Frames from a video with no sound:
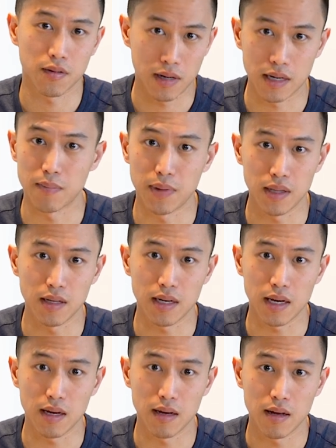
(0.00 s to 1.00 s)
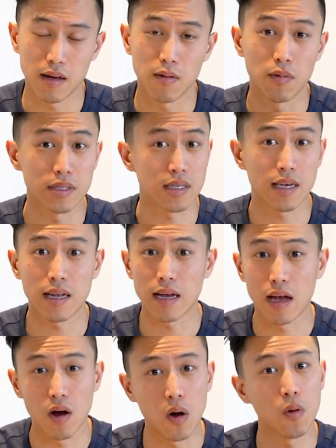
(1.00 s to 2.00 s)
credibility. Once again,
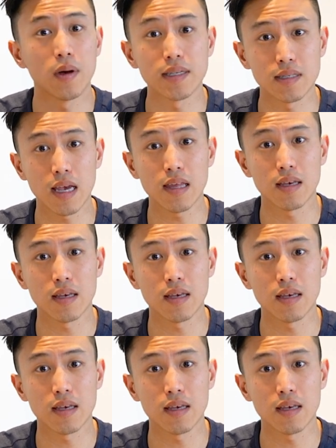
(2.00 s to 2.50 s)
I always say